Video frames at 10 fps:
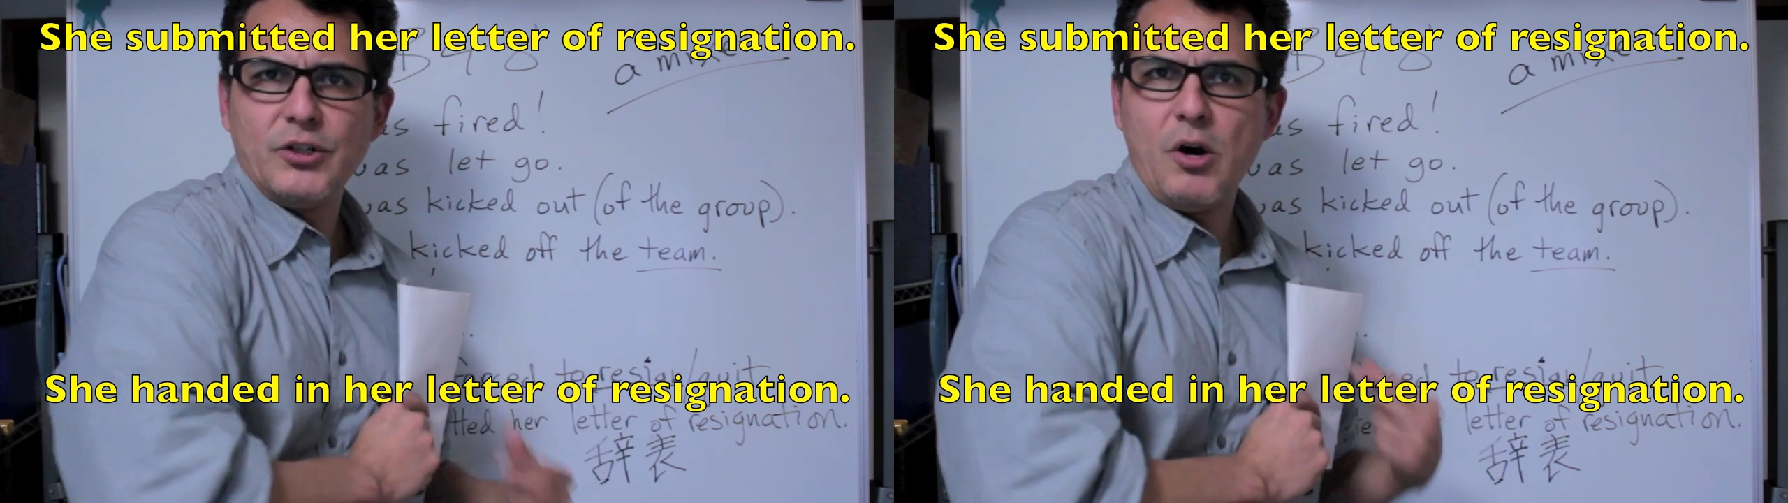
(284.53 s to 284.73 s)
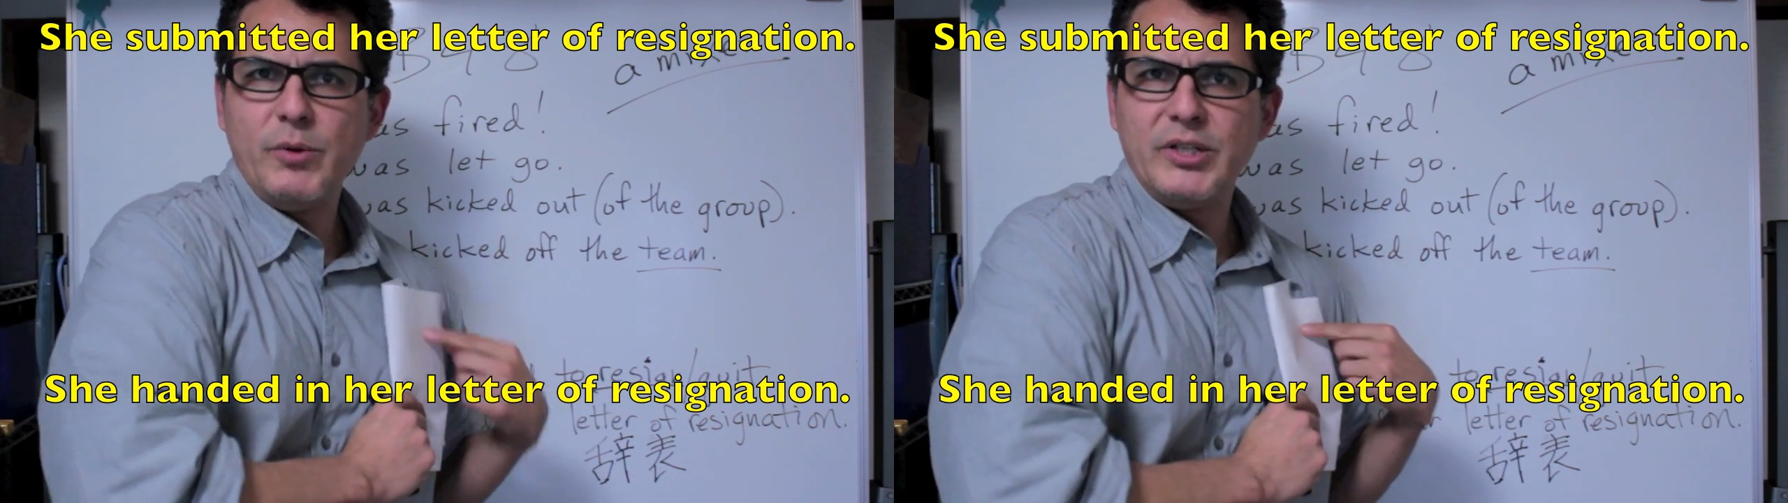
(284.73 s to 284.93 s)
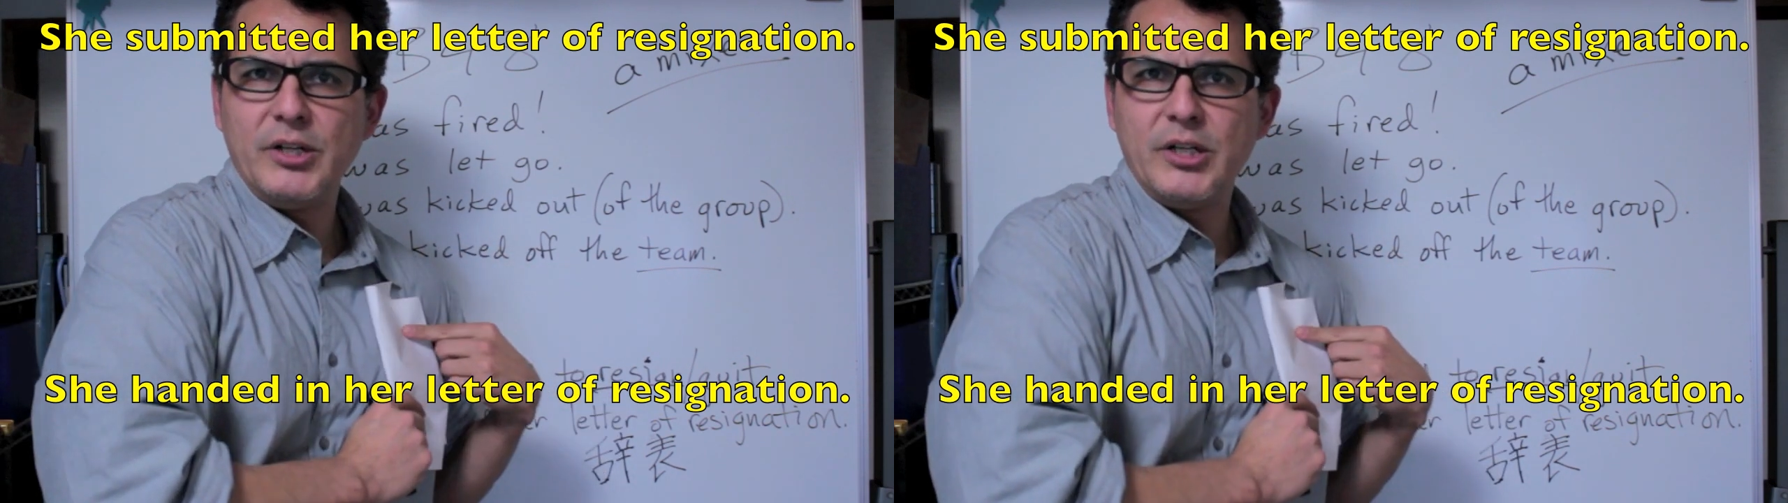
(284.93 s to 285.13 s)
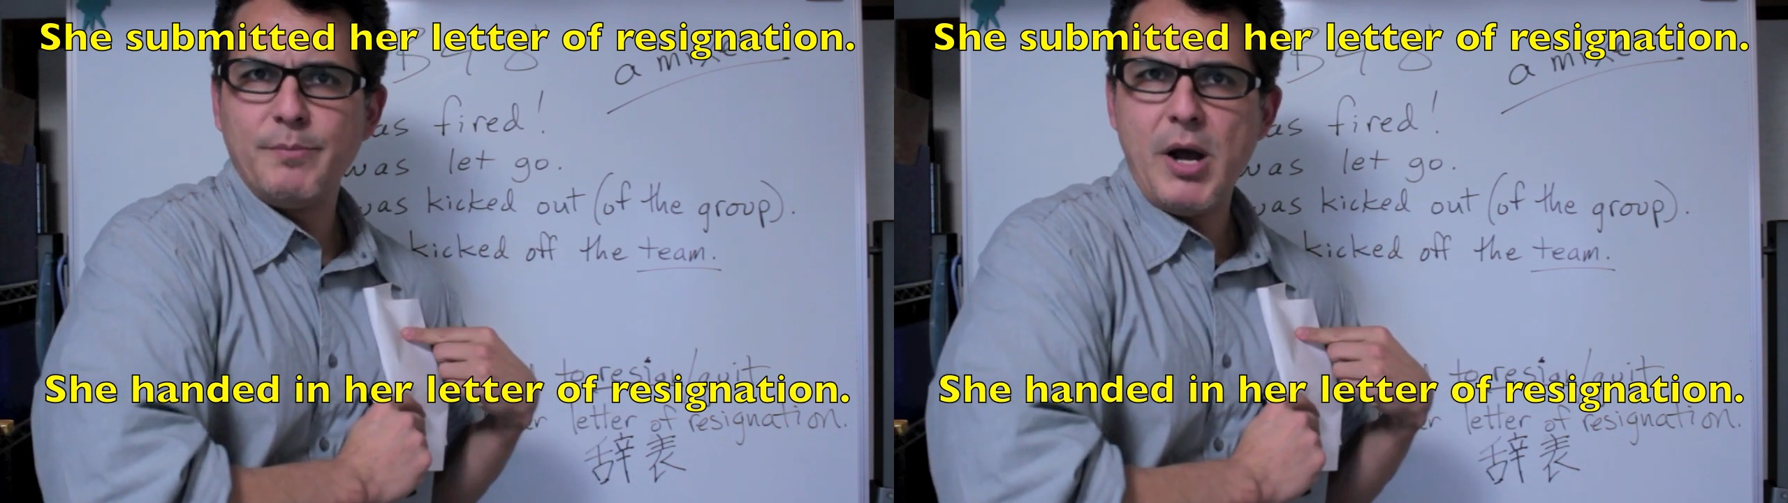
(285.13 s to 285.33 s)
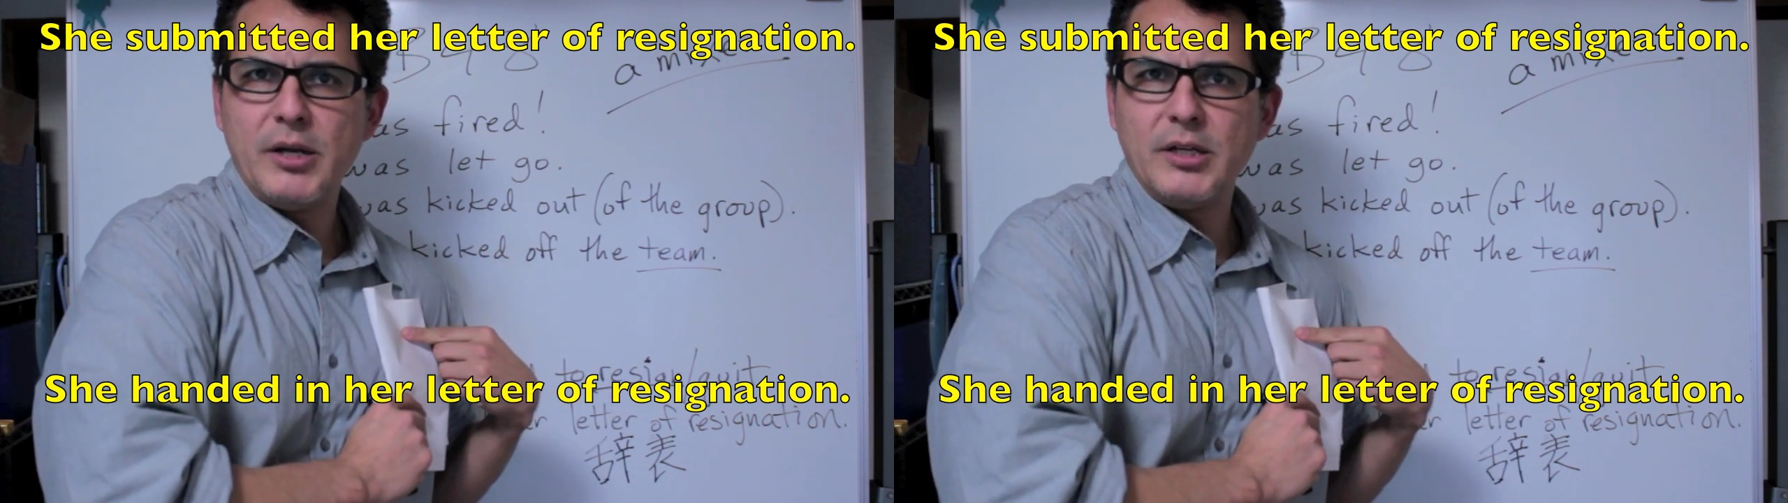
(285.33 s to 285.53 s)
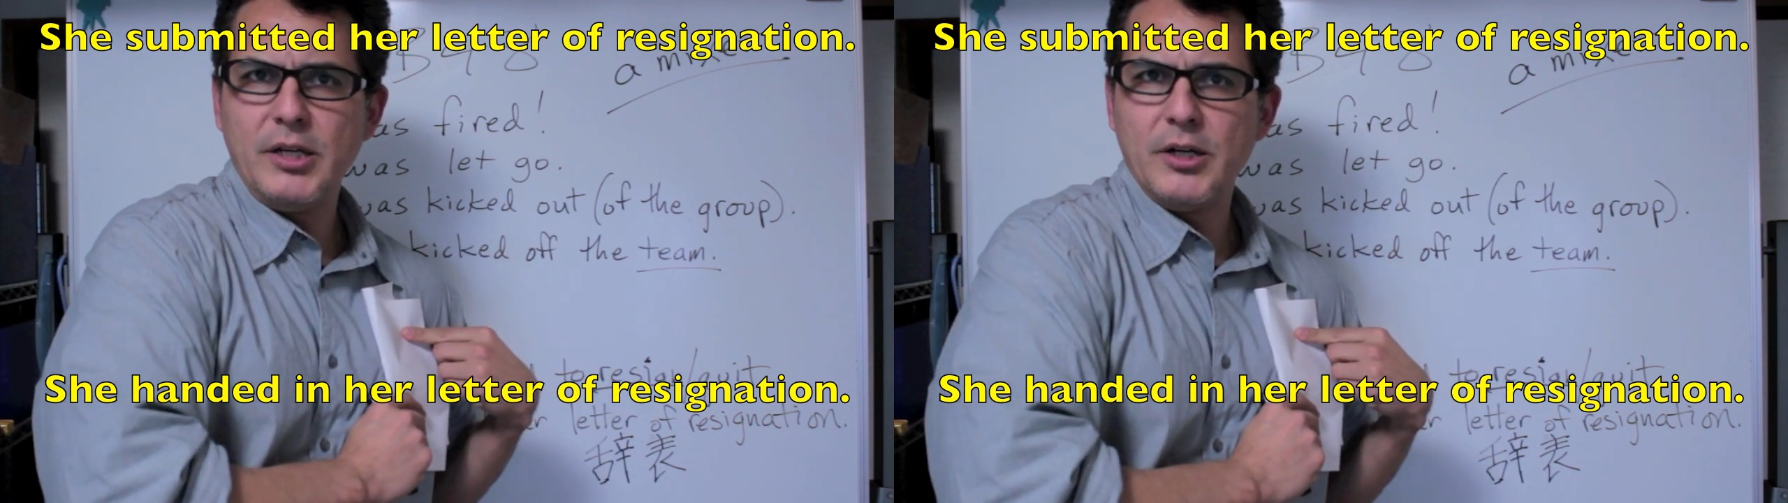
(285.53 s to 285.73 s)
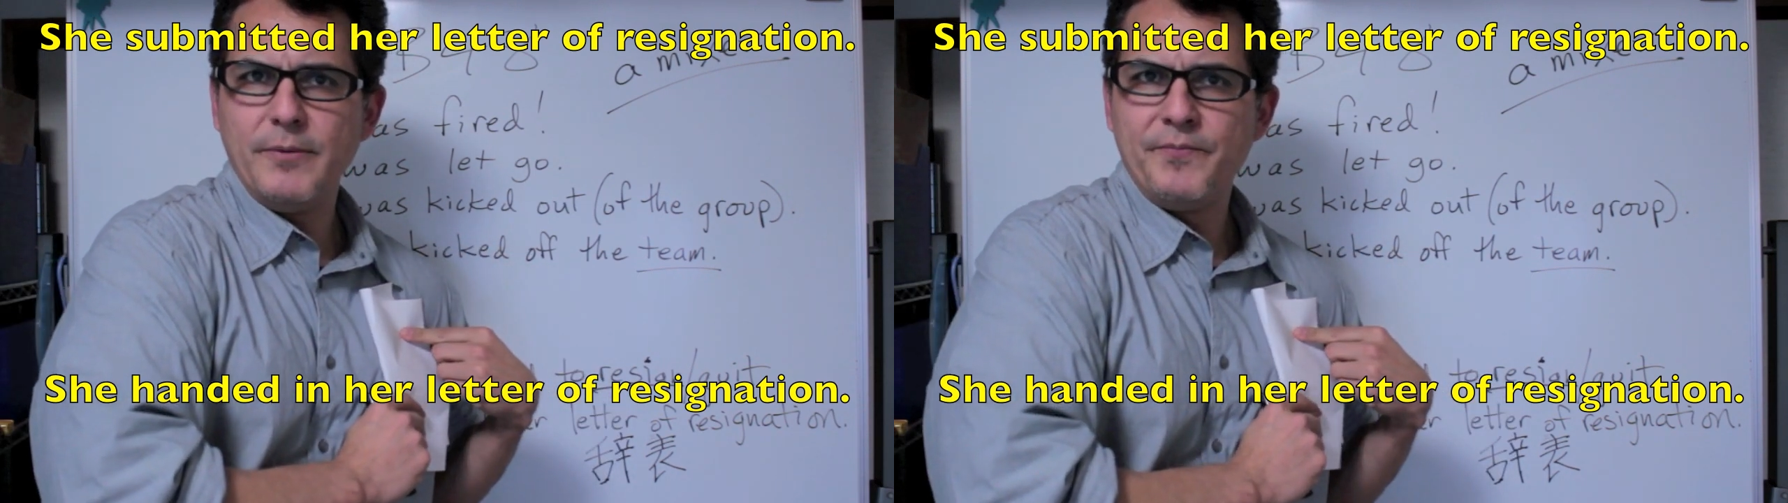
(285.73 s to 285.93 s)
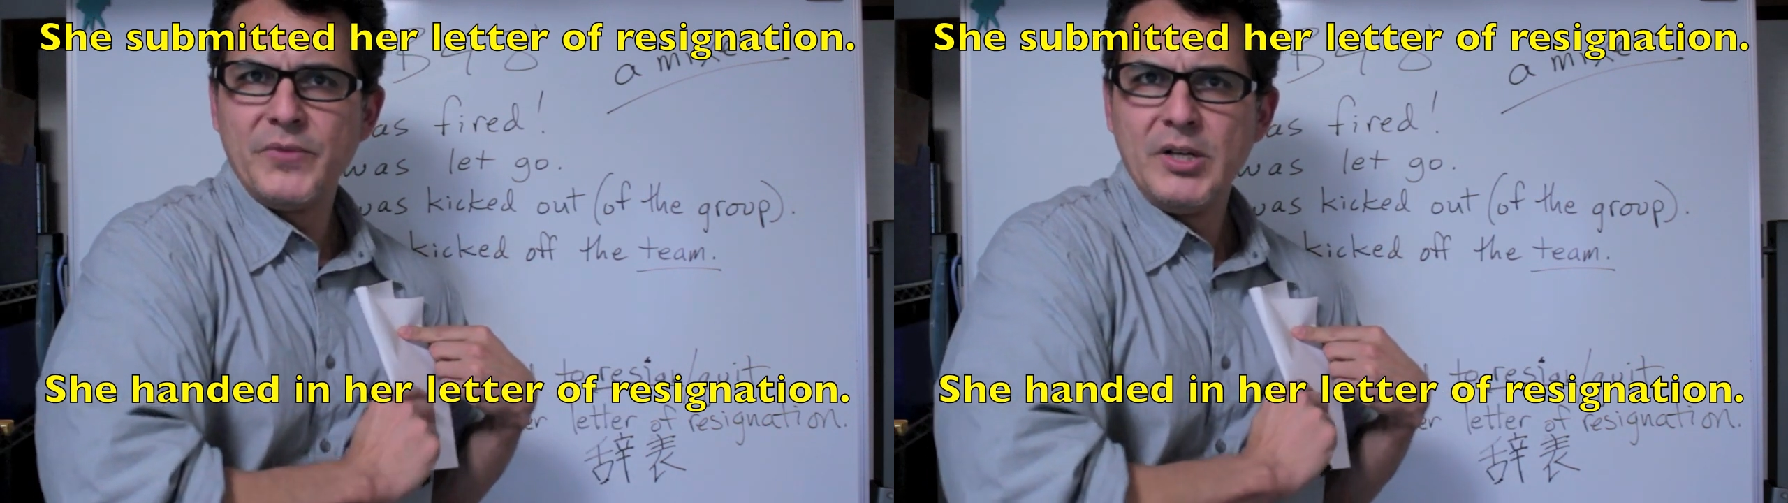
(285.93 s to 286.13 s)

always in his pocket here,